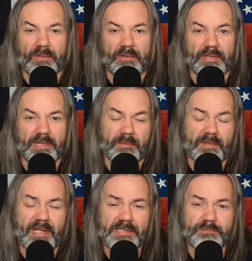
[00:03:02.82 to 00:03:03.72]
mark on him,
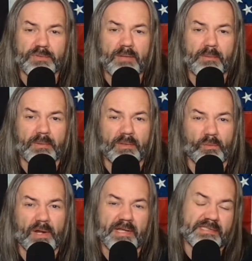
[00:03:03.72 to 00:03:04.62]
and that's probably
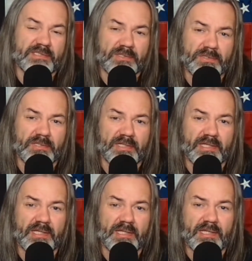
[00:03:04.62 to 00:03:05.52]
why he's
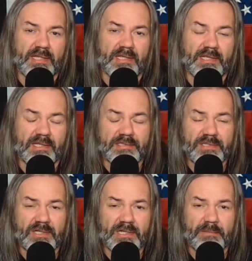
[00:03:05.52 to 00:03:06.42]
currently
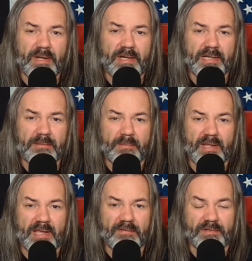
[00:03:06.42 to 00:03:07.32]
talking about he
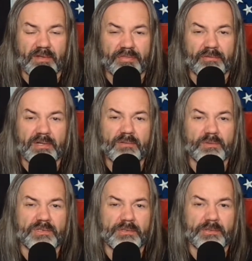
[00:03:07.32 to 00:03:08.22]
may have to threaten
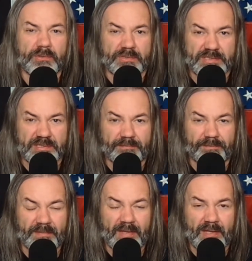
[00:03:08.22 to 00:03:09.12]
with nukes.
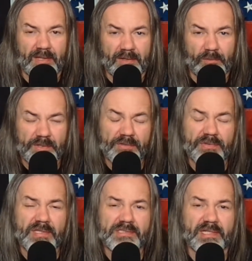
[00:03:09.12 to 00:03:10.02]
What do you
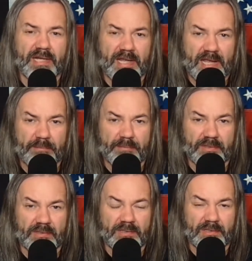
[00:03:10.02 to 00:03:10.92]
think's going to
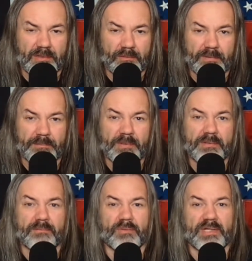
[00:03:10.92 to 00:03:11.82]
happen when
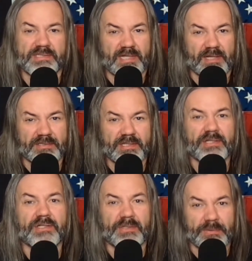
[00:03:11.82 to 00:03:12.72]
Putin breaks out
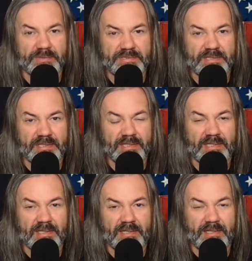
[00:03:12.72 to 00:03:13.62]
nukes?
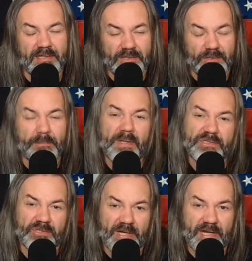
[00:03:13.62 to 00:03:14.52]
You
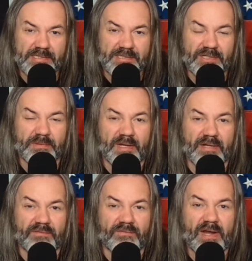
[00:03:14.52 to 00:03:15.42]
bet your ass they're going to be
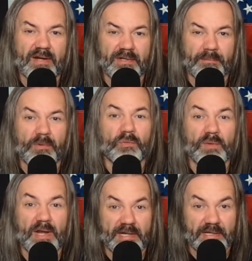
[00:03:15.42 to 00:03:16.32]
getting fired up
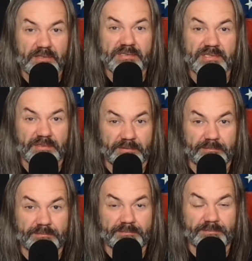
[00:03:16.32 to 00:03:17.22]
right here too,
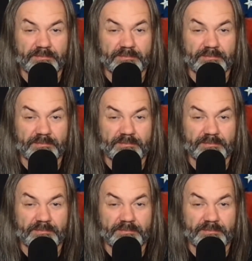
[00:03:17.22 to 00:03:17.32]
